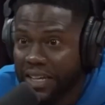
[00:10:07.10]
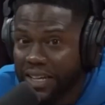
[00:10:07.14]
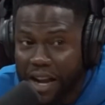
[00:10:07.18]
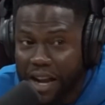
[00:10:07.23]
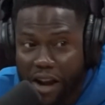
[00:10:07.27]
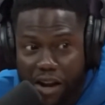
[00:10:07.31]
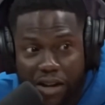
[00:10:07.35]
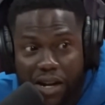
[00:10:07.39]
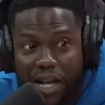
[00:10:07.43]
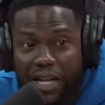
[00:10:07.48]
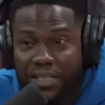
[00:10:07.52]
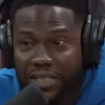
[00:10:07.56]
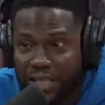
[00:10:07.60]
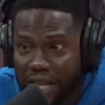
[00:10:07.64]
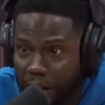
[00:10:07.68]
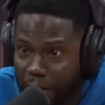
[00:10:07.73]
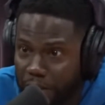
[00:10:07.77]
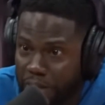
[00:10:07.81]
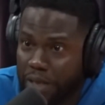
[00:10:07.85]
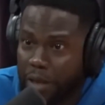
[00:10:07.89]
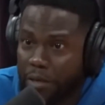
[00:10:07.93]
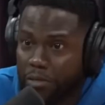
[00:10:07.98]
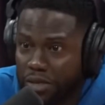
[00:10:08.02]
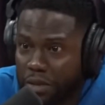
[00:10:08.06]
Caroline's
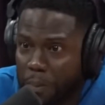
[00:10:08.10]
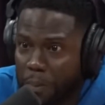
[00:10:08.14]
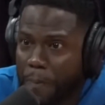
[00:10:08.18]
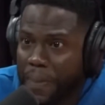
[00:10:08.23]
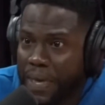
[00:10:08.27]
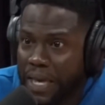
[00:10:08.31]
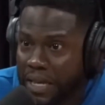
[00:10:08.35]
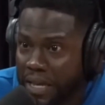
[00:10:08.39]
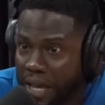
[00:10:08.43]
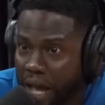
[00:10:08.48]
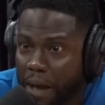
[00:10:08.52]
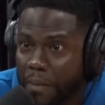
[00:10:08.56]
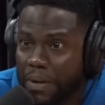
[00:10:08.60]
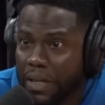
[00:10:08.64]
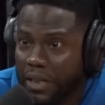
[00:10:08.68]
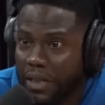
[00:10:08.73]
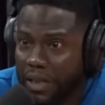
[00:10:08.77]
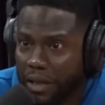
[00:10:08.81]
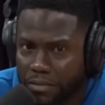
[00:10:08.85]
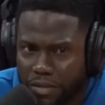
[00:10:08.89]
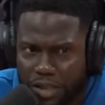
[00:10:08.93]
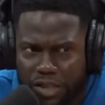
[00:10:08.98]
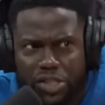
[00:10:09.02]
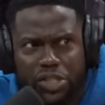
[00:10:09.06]
Comedy Club was a big comedy
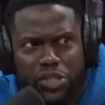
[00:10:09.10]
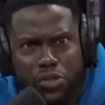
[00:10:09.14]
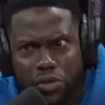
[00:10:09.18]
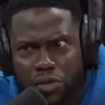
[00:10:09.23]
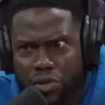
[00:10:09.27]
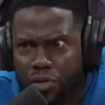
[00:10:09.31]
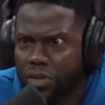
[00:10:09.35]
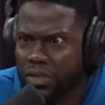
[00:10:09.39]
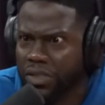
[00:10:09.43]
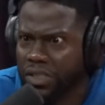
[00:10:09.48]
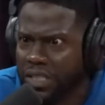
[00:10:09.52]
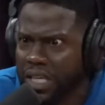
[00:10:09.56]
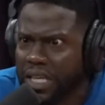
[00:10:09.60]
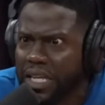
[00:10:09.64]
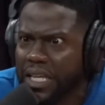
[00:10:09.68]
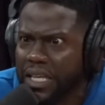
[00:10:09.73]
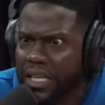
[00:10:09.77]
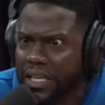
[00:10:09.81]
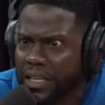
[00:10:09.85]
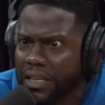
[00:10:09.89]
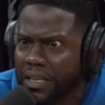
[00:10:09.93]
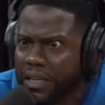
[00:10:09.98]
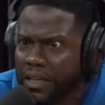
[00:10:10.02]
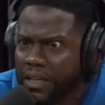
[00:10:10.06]
club. This is New York
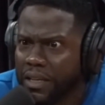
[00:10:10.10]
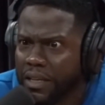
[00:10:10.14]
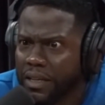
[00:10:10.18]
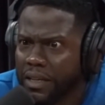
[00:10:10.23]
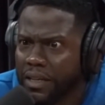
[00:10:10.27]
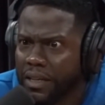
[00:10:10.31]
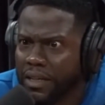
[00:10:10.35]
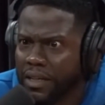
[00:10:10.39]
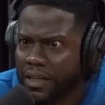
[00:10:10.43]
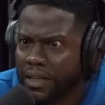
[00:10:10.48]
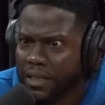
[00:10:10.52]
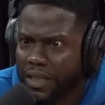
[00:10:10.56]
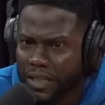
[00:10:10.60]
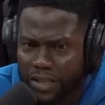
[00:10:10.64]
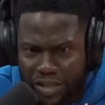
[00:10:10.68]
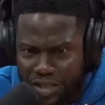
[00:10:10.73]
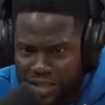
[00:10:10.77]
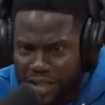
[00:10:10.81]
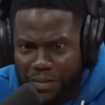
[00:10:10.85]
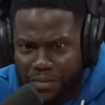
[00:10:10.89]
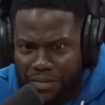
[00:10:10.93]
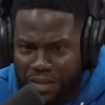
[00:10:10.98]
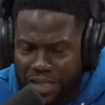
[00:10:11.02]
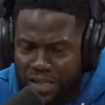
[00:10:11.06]
City. This
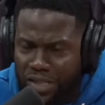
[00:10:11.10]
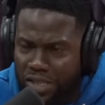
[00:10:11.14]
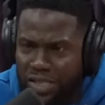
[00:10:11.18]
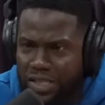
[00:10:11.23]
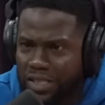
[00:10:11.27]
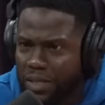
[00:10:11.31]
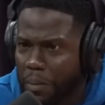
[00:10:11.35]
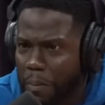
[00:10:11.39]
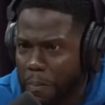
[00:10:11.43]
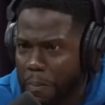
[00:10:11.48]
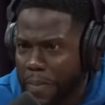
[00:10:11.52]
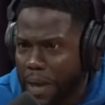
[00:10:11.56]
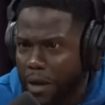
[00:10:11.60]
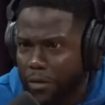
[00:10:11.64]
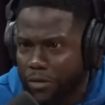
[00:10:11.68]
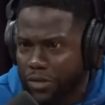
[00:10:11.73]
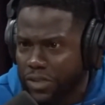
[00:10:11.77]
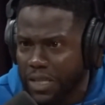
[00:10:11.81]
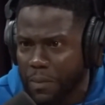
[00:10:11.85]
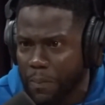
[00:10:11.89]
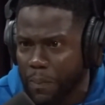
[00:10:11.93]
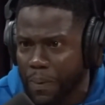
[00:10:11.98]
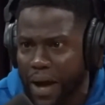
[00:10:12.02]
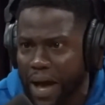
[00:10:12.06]
is the
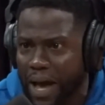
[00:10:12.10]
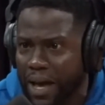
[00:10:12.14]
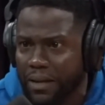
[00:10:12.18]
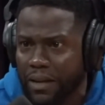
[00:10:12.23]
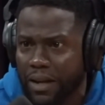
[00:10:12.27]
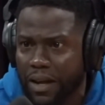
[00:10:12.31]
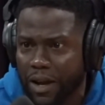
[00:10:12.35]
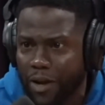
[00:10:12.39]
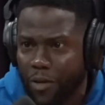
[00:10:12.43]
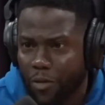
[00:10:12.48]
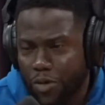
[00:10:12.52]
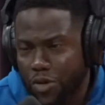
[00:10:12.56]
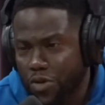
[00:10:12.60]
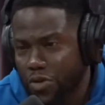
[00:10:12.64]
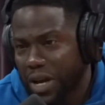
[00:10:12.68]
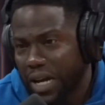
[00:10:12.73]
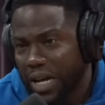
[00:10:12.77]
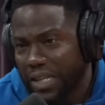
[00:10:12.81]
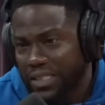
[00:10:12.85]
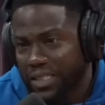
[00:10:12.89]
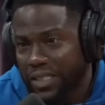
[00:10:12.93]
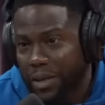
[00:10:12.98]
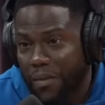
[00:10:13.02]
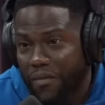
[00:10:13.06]
melting pot where you
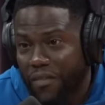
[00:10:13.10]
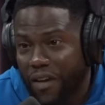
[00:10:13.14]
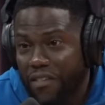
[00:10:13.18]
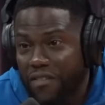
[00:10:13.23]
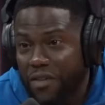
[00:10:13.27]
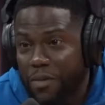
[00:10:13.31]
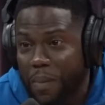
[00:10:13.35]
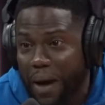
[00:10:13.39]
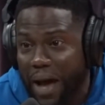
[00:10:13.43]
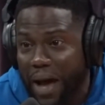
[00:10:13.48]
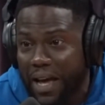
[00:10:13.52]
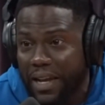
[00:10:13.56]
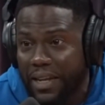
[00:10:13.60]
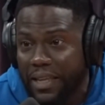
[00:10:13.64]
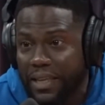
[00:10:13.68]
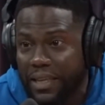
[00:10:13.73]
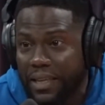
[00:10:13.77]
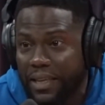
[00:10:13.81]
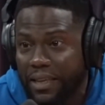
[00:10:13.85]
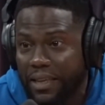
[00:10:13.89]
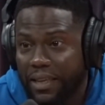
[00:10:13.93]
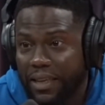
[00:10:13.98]
got some of everybody.